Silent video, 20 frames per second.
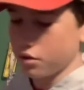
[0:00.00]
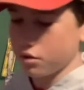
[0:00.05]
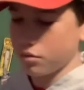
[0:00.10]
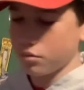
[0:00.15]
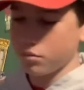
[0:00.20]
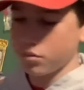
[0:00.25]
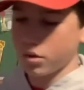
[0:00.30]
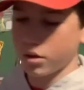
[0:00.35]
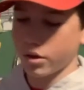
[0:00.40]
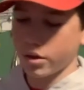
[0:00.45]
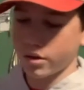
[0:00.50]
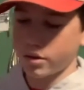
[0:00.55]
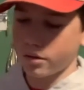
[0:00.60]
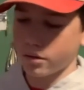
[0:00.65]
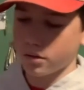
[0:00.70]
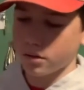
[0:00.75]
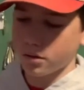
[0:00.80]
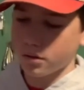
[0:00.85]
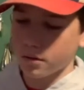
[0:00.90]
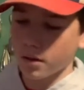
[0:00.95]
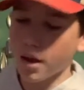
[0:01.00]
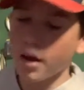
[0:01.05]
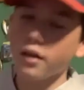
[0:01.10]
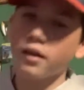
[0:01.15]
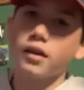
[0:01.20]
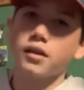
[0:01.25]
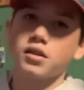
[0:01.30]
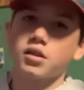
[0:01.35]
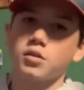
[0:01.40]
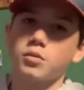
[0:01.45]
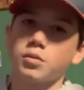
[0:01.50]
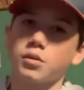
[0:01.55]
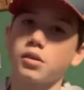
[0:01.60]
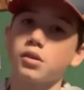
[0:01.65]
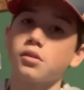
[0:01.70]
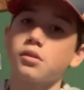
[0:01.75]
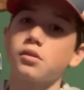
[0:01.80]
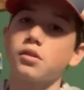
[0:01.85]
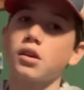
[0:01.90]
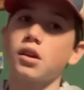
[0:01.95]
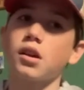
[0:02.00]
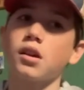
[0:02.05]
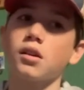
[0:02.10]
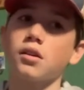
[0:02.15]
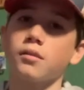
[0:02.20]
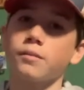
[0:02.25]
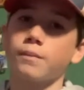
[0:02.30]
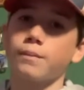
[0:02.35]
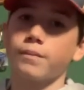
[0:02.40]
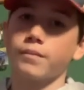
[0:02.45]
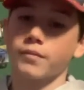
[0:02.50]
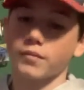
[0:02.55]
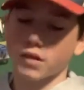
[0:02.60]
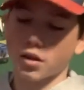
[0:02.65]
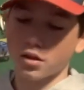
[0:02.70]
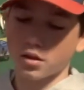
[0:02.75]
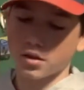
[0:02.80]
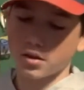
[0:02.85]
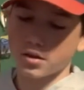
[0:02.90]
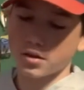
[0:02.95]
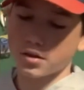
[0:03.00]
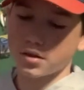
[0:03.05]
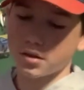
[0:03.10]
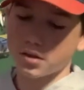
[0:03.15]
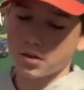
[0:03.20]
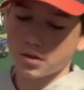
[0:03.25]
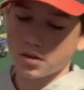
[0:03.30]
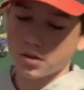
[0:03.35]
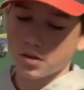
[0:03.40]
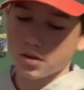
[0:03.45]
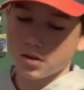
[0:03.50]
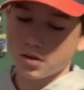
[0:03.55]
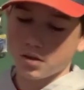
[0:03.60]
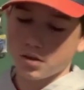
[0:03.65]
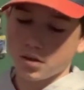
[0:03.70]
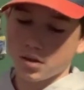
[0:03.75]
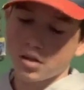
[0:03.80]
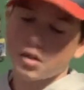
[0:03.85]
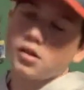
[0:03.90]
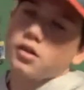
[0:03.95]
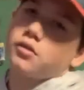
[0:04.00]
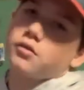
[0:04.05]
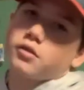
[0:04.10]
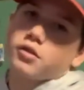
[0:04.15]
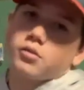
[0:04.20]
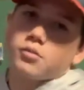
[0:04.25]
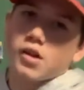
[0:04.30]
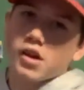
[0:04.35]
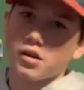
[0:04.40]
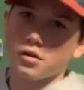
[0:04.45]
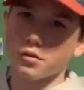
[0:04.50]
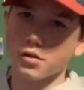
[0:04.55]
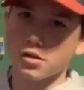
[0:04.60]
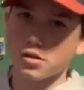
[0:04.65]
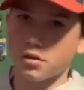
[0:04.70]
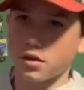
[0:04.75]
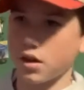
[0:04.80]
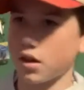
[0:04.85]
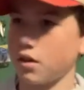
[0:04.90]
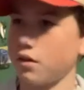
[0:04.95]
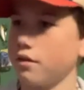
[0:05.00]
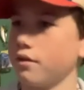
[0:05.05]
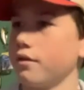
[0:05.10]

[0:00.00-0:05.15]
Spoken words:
But I like the spinning gear because it doesn't really matter what you have.